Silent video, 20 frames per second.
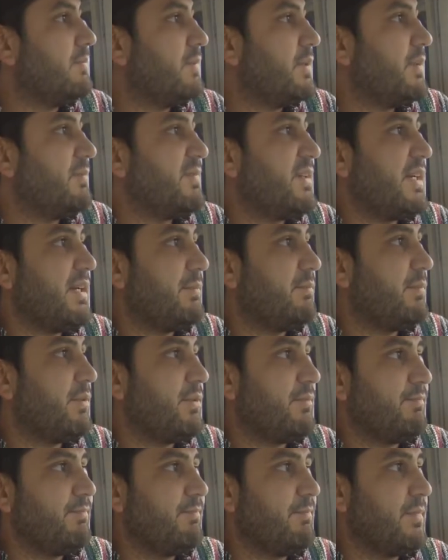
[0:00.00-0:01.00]
sometimes
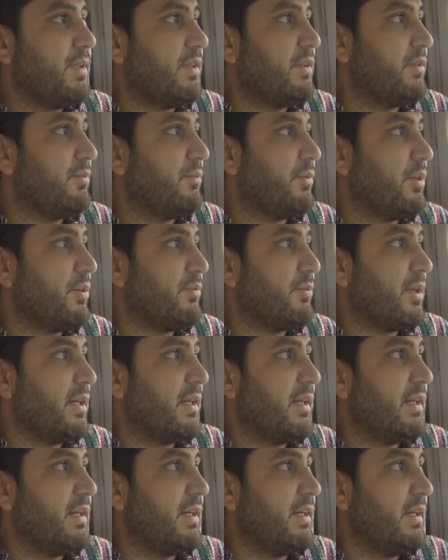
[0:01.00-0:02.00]
it doesn't run
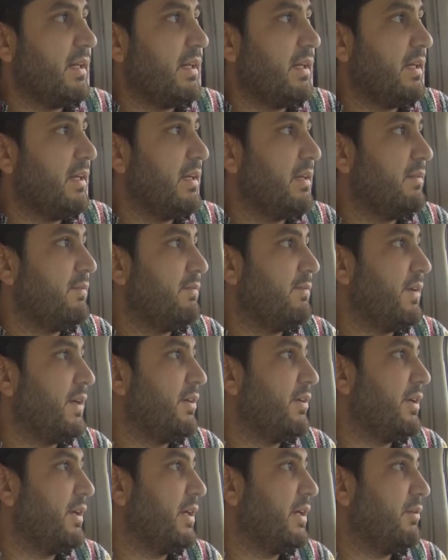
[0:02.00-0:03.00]
right, and
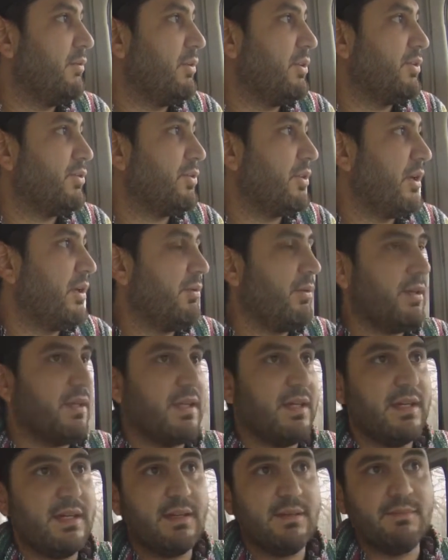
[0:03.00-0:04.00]
figuring out what's wrong with
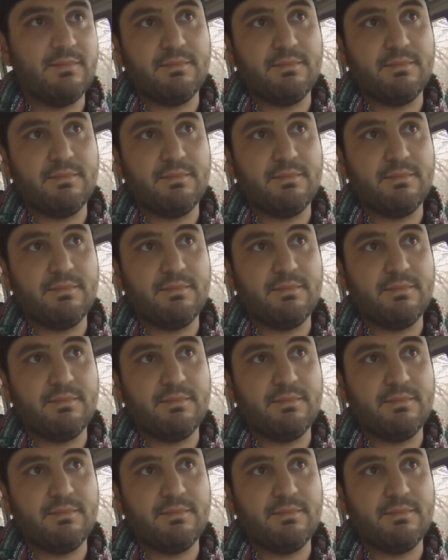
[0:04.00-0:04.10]
it